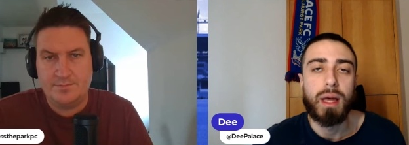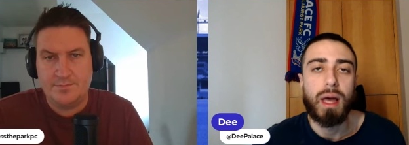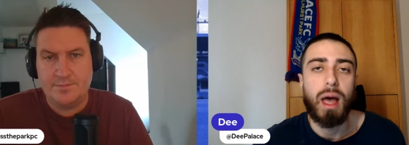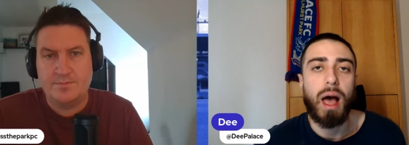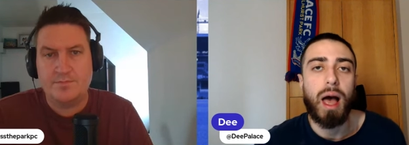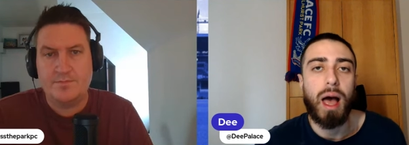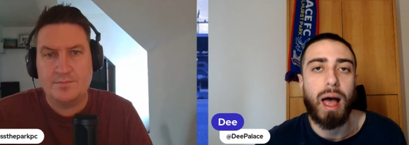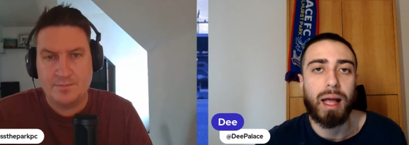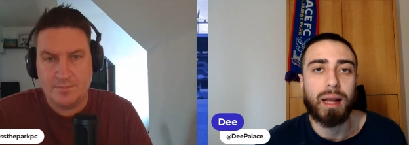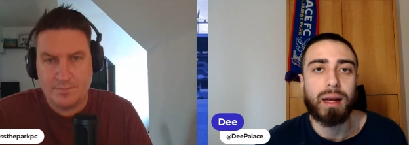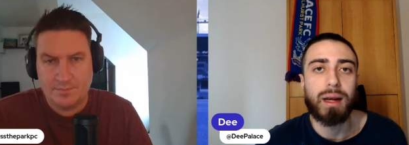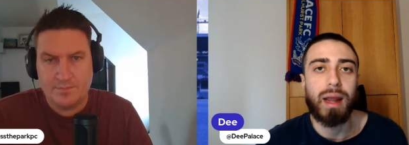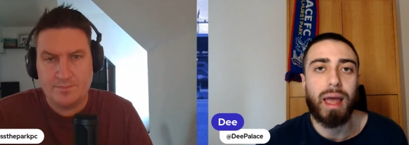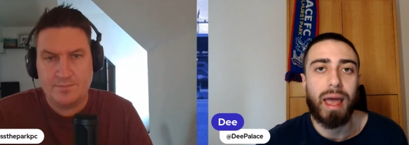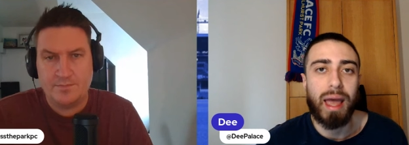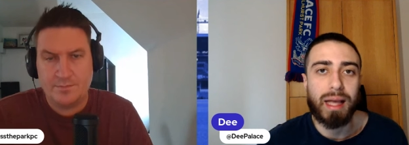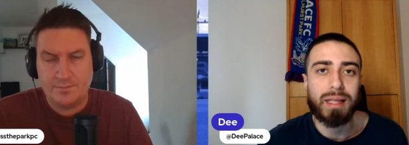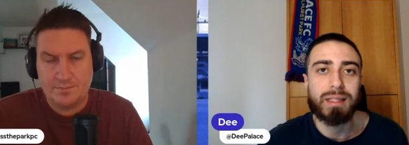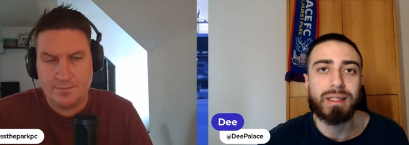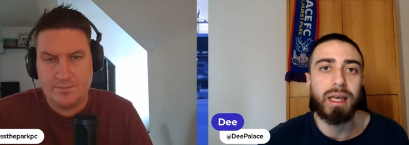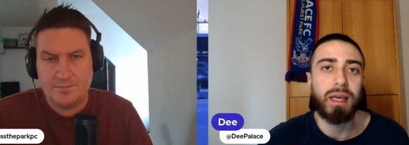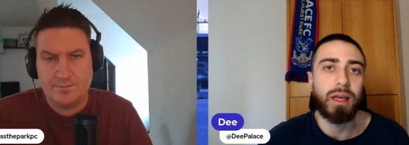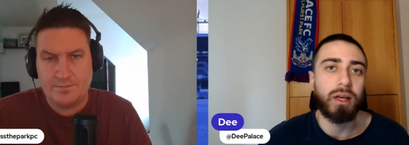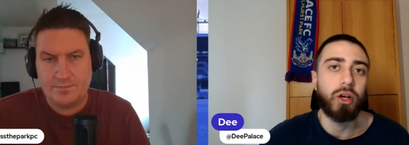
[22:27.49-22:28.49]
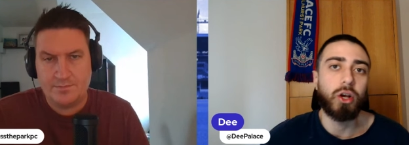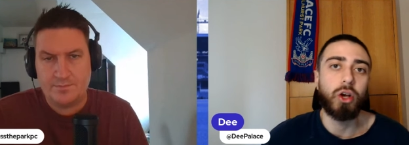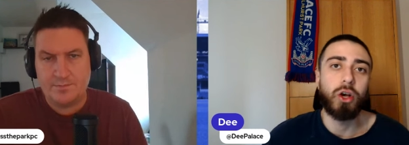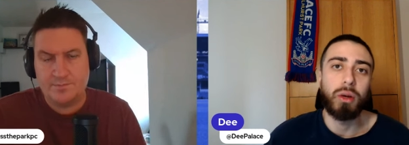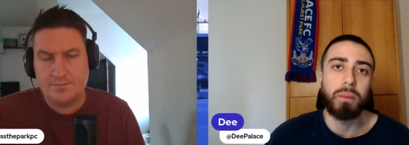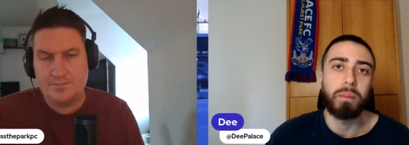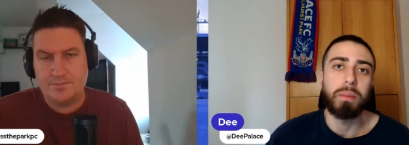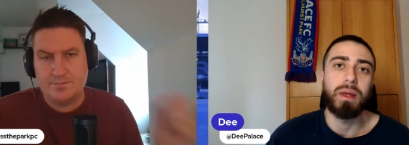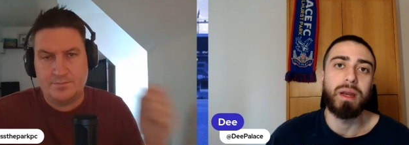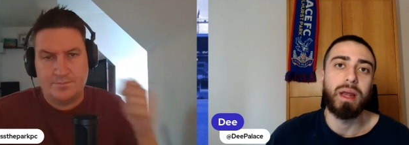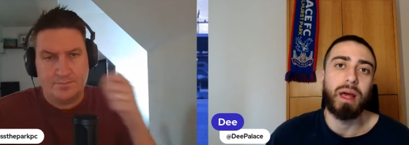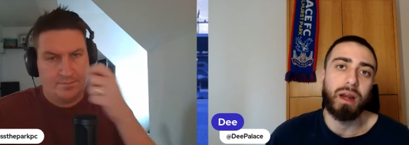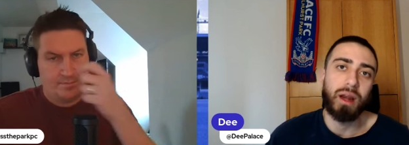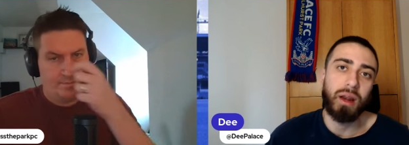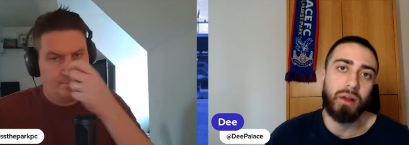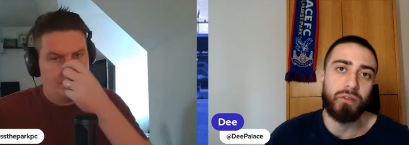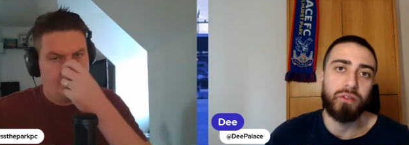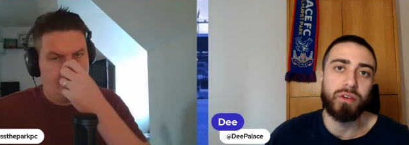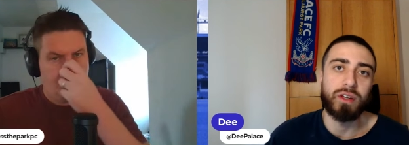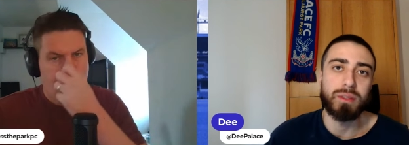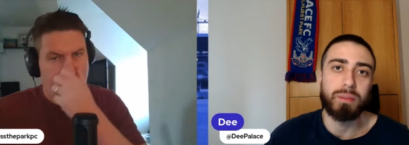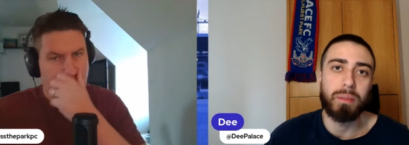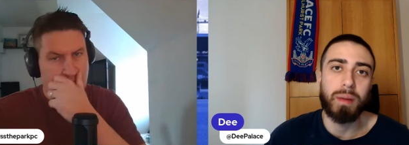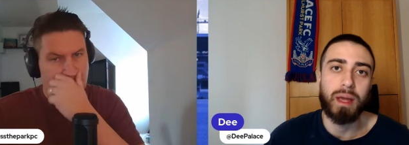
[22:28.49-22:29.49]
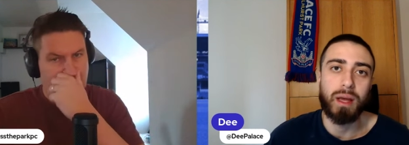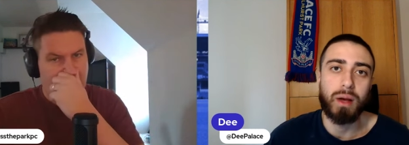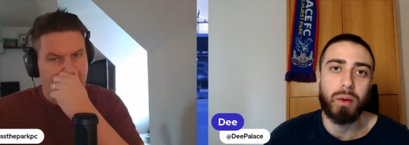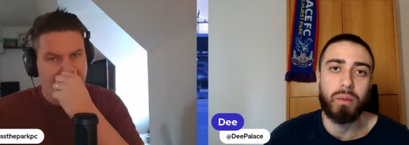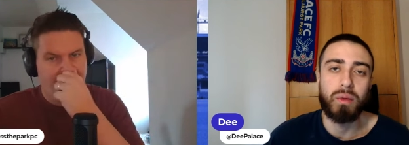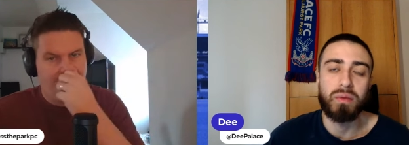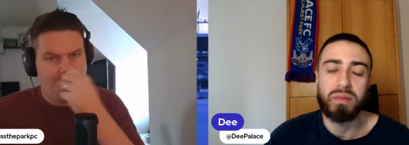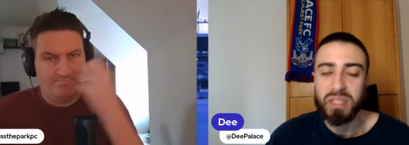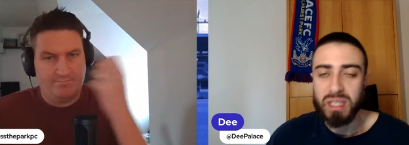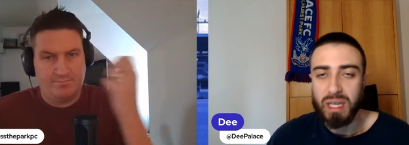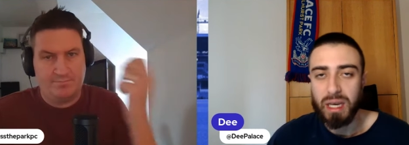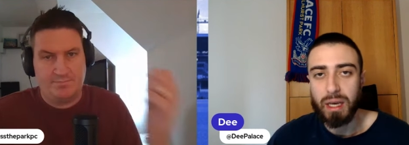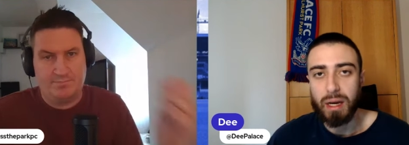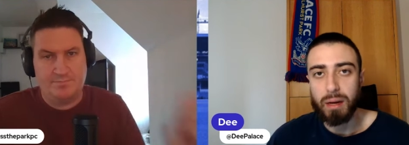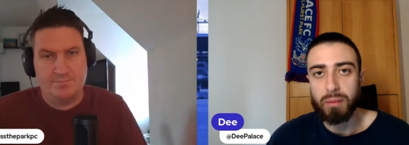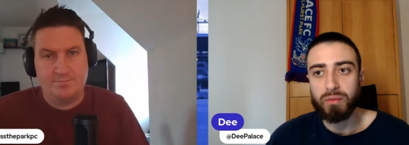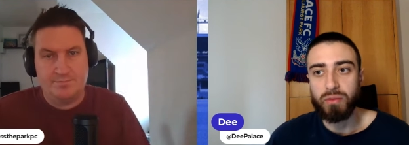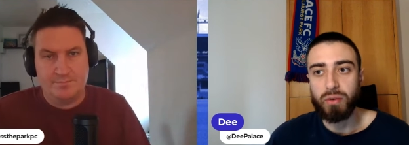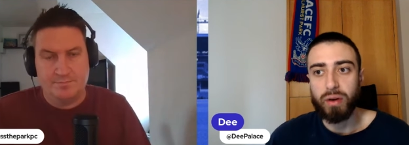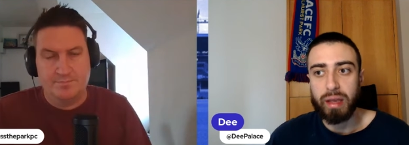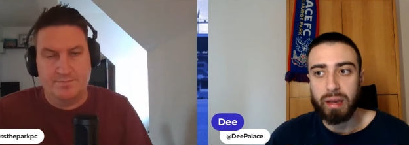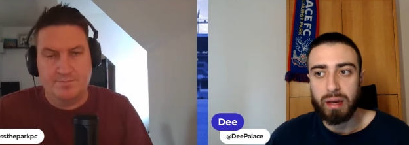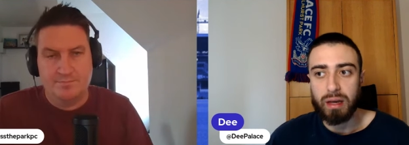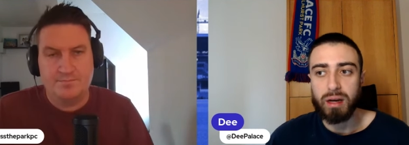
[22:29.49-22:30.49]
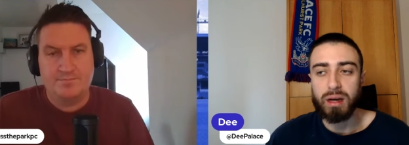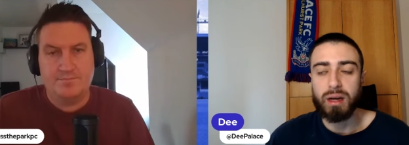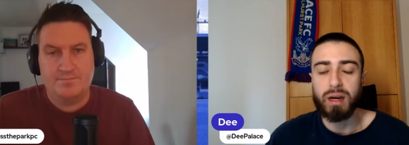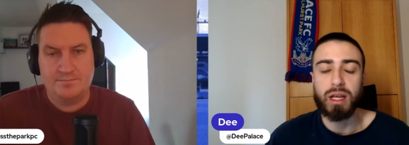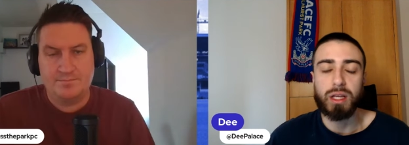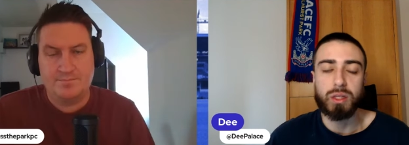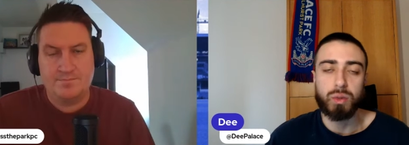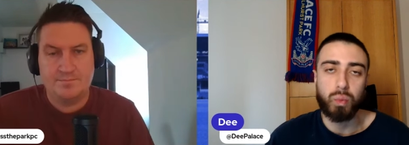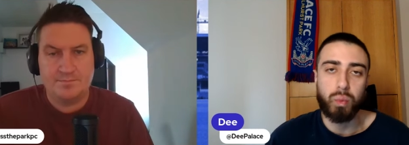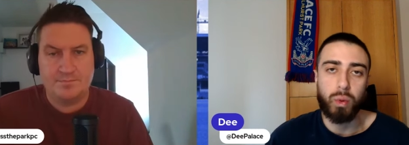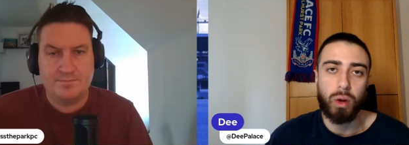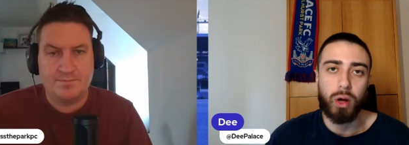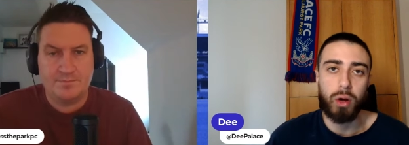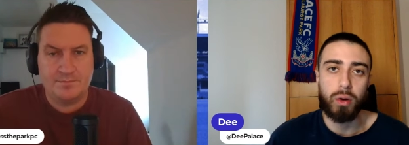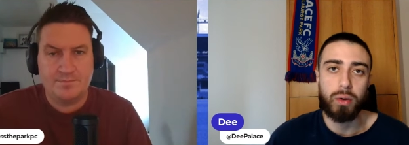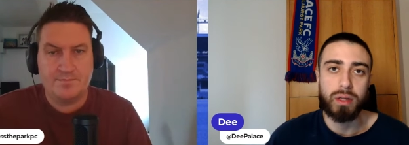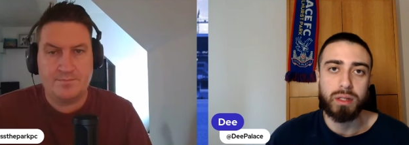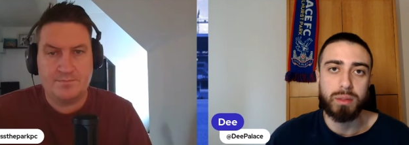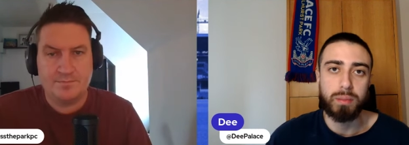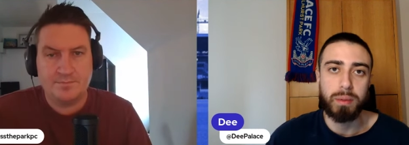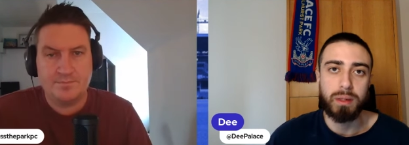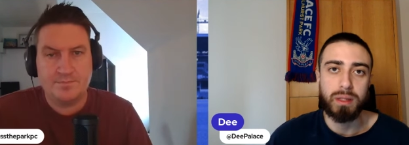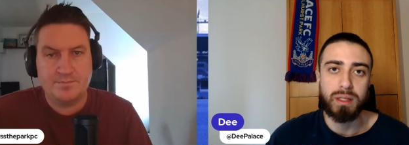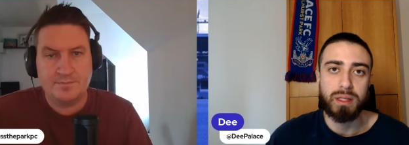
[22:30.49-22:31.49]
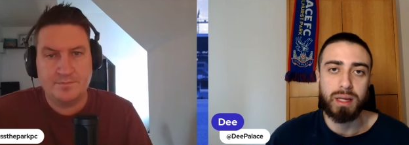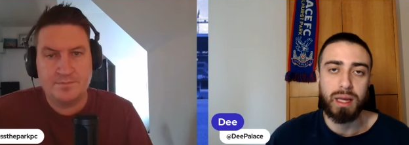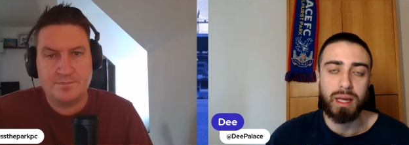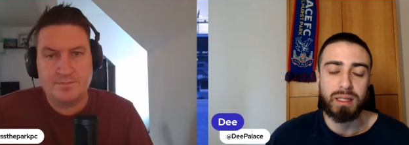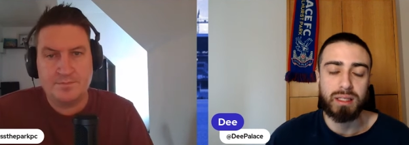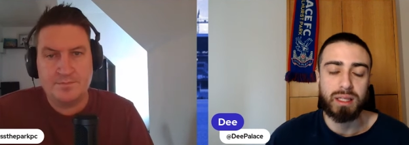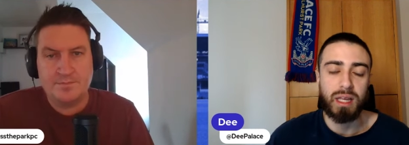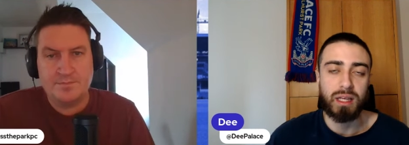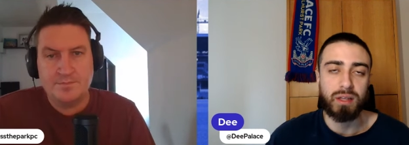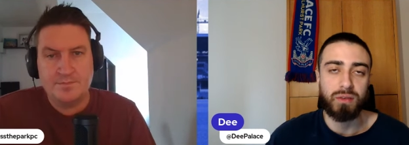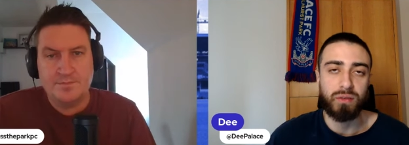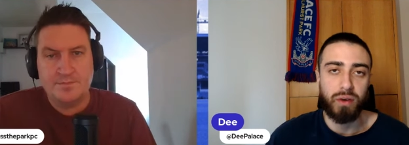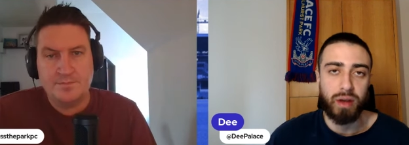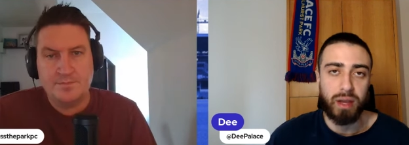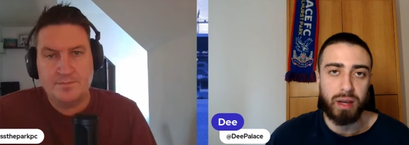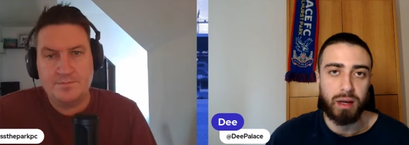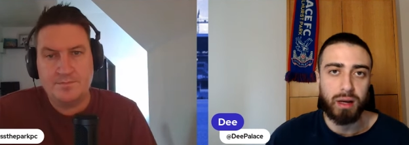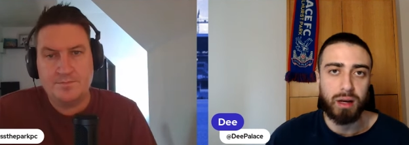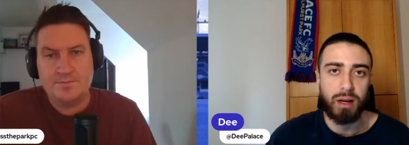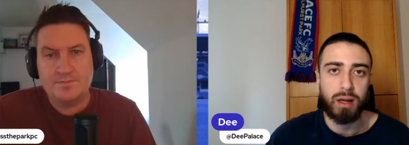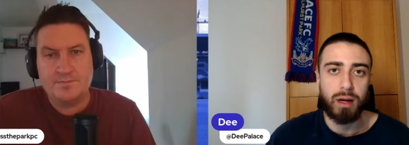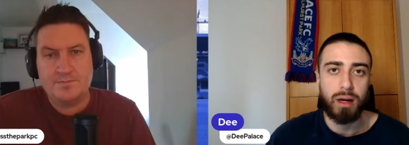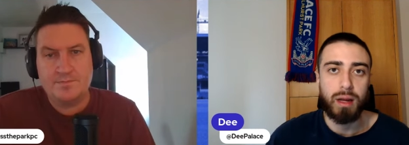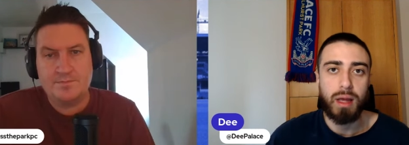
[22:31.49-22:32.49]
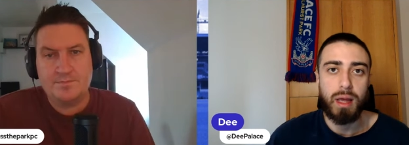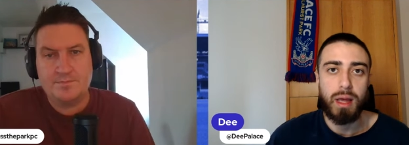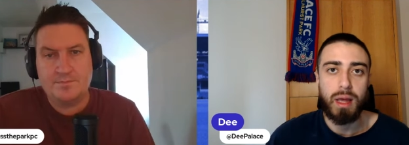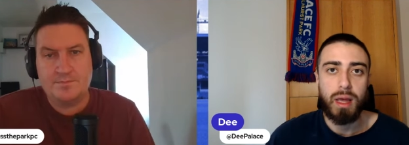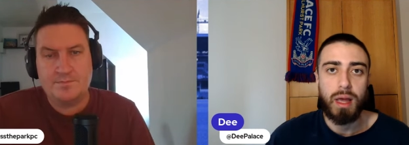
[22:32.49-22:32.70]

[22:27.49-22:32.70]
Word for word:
Speaker 1: And Eze could be that difference maker. We've seen him for hmm. England as well. He's been getting selected for England,